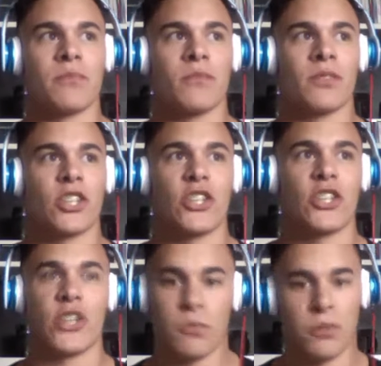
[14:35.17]
you know,
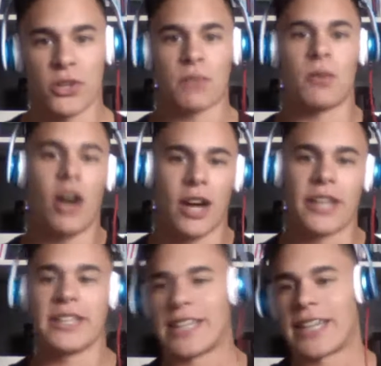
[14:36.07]
you put them
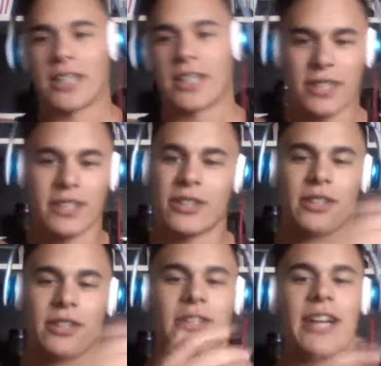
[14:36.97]
on, like,
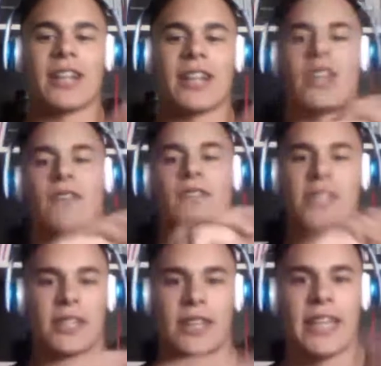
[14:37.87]
they're not gloves.
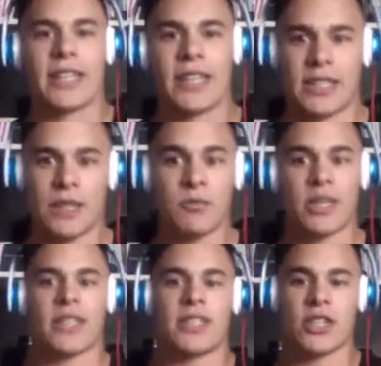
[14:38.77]
And, like, it seems like
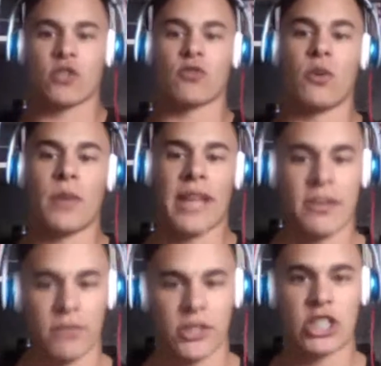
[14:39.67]
these things are growing out
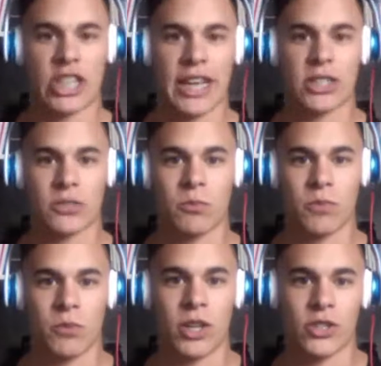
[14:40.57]
of their chest when
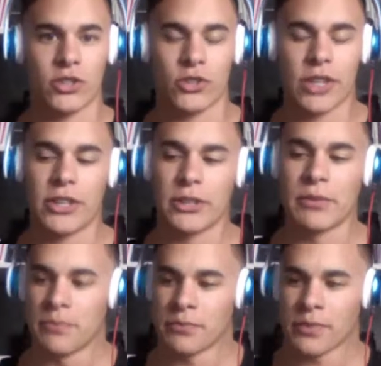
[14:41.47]
we watch the trailer.
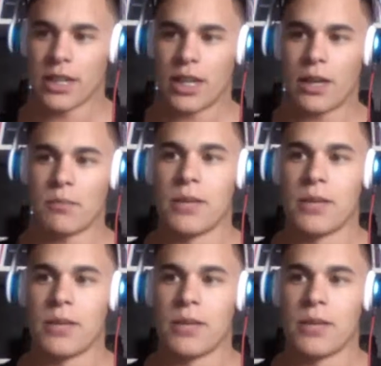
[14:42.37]
Go